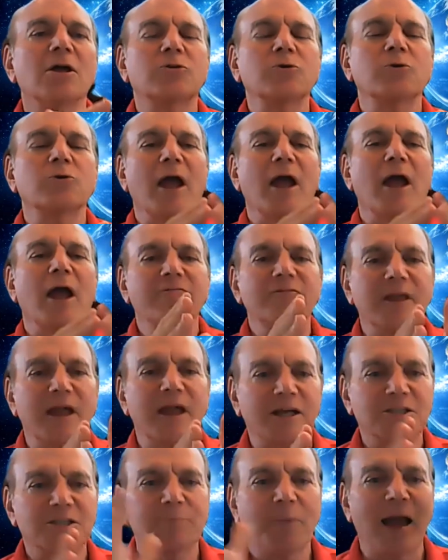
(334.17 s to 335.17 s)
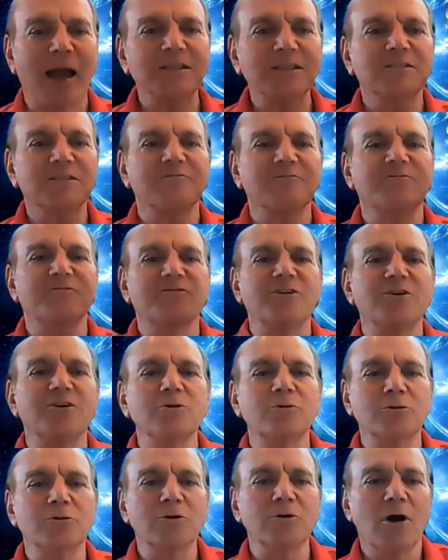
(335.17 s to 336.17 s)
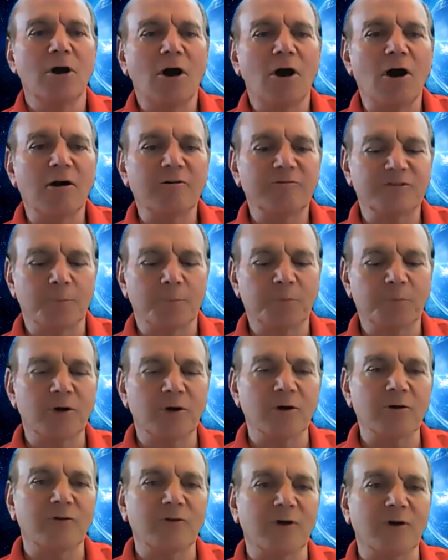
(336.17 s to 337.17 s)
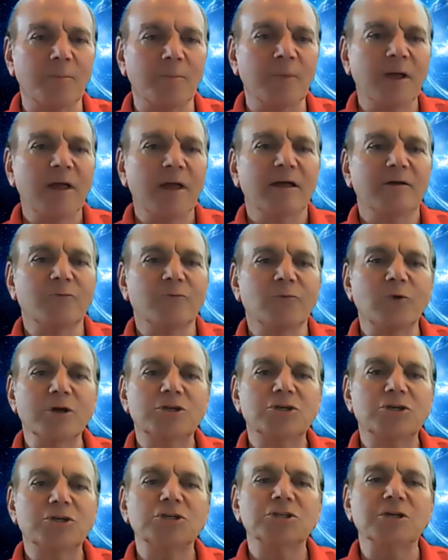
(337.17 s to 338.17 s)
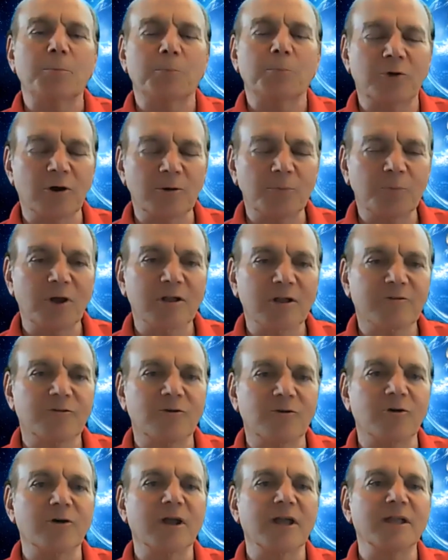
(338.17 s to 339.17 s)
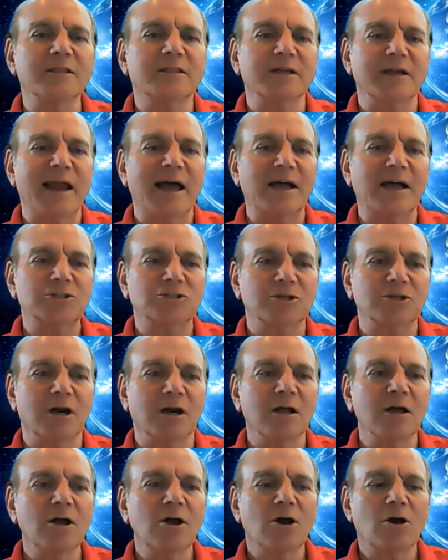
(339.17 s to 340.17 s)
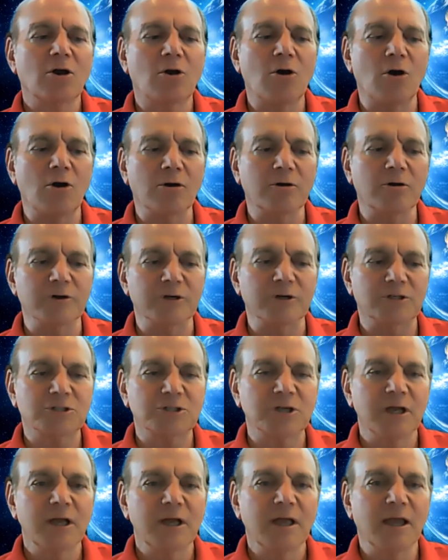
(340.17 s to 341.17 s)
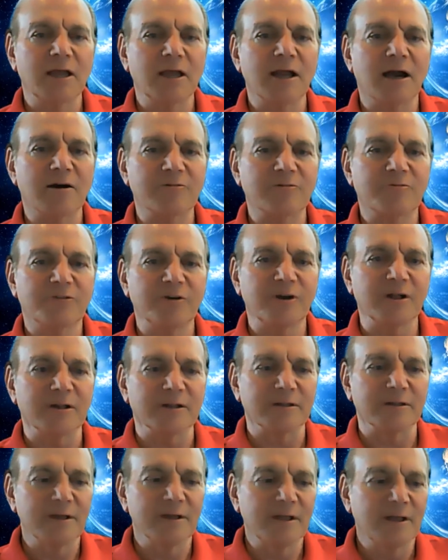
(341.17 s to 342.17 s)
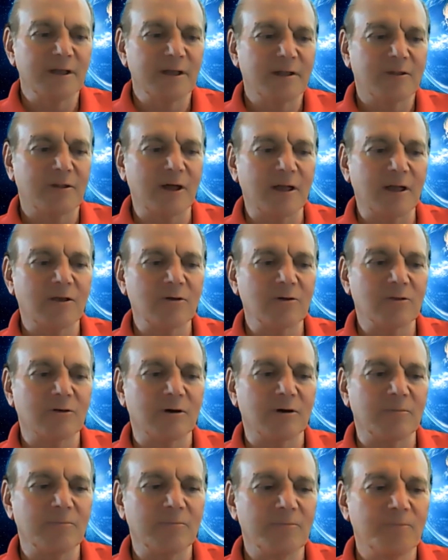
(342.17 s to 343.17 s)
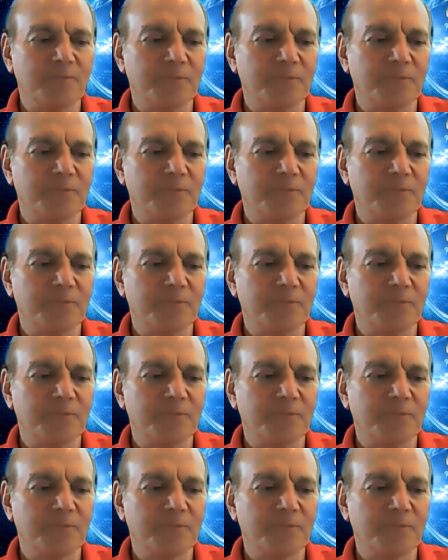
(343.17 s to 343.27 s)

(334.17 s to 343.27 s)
to have the expansive view of the program, which is appropriate for international congress in our field. Thank you, Tom.